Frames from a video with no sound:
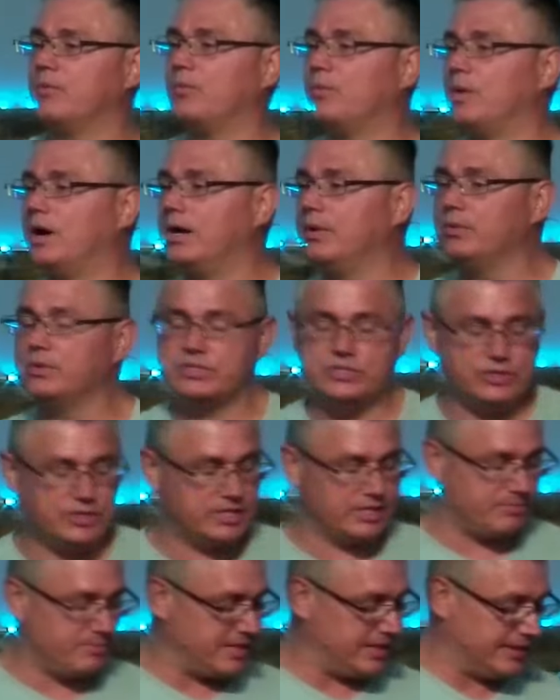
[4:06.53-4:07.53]
why would you
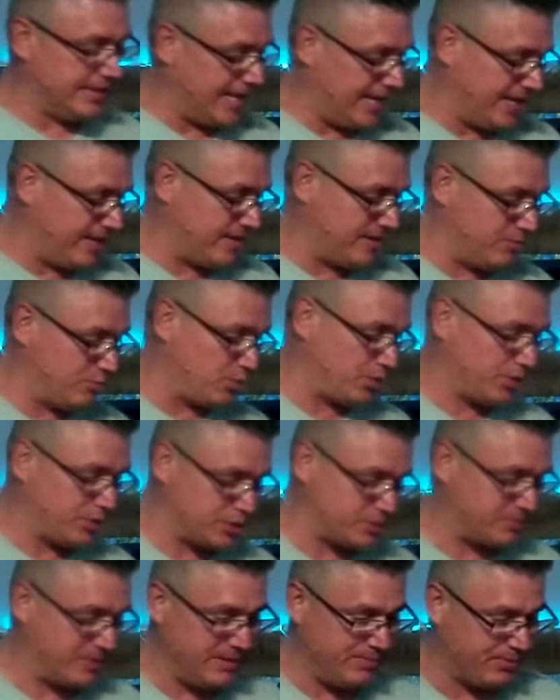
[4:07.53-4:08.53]
give me land where
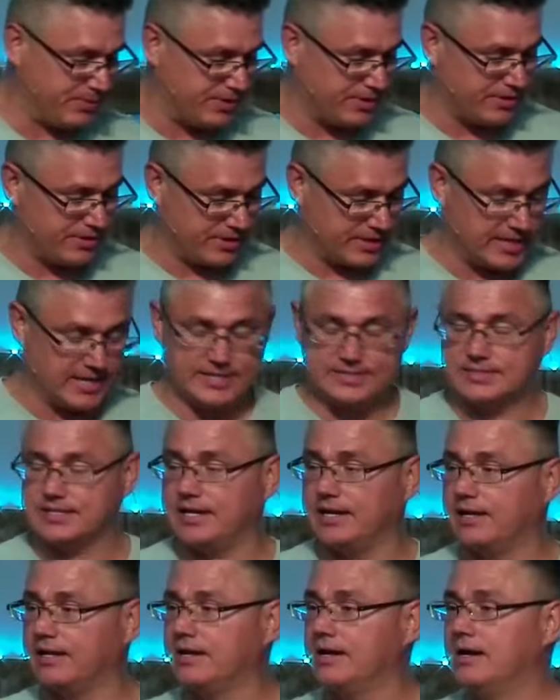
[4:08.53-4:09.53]
there's people there? And God's
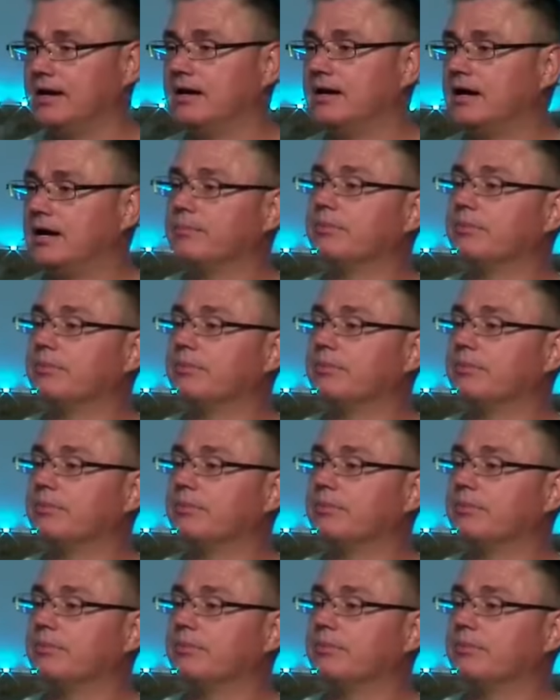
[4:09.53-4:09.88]
like, I'm